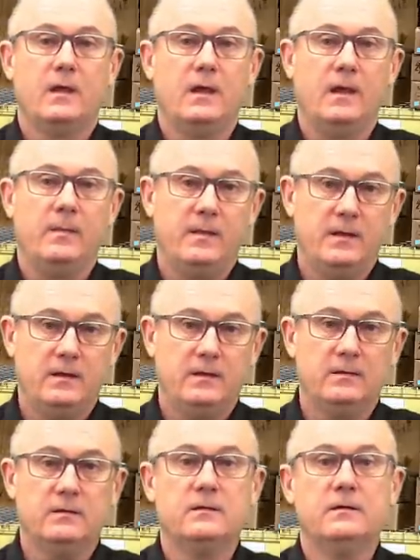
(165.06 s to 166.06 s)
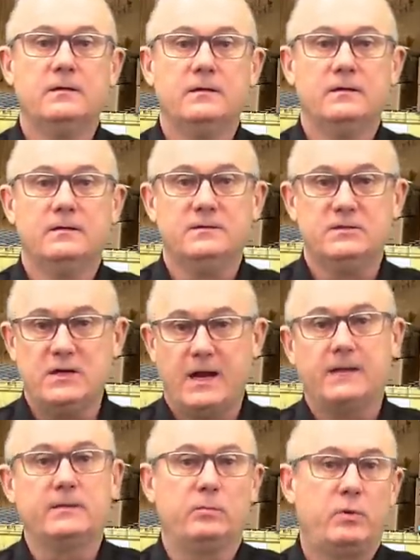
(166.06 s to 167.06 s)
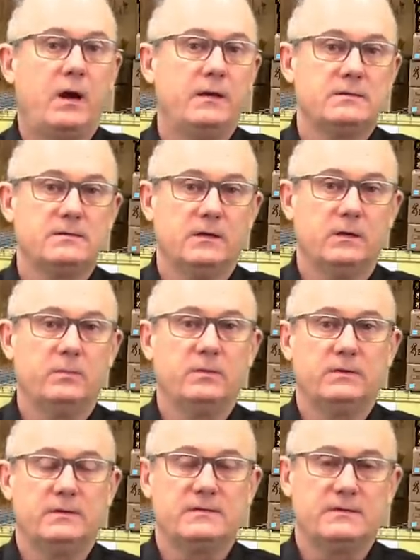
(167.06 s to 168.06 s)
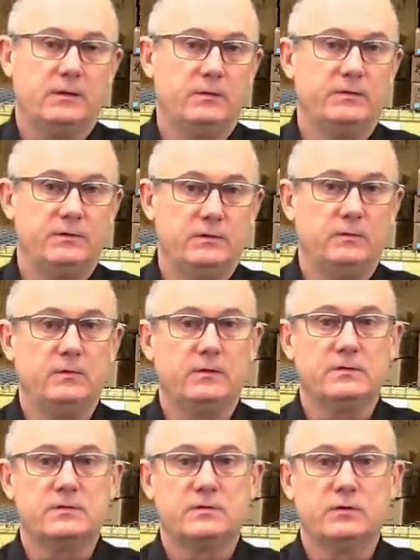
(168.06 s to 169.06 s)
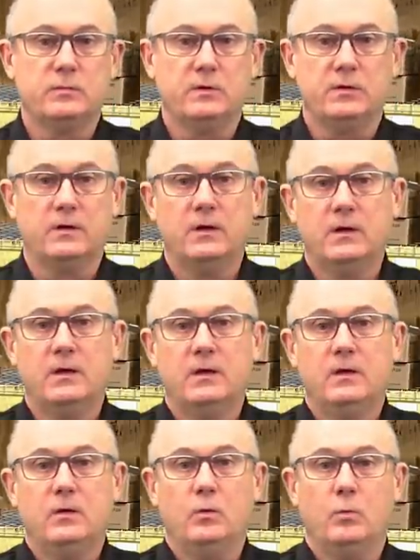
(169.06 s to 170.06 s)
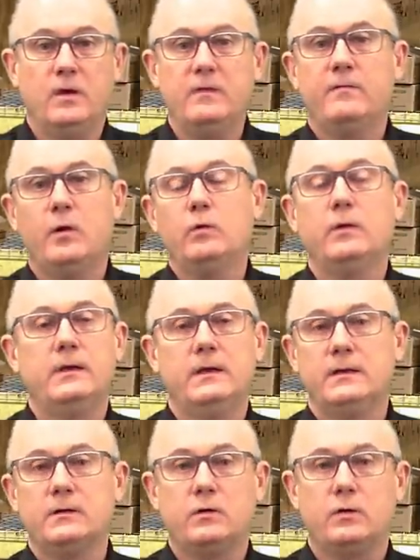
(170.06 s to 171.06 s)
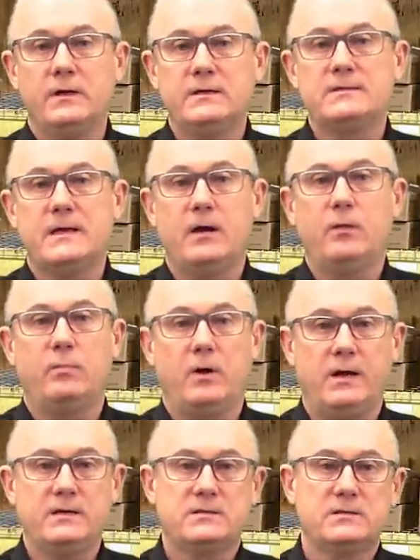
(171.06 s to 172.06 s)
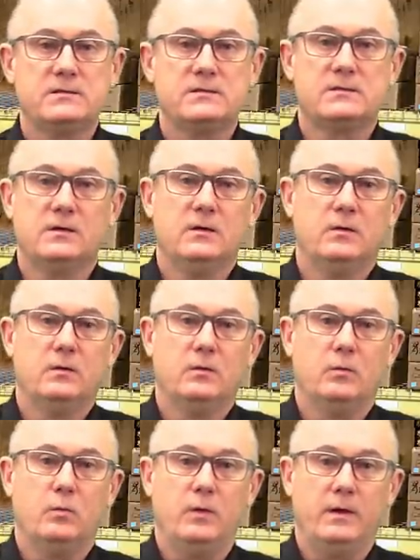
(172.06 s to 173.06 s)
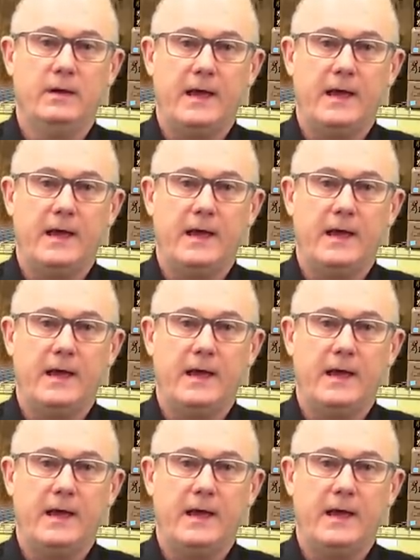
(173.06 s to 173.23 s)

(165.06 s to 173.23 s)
and then jack the price up to sell to you, the consumer. We've only increased our prices when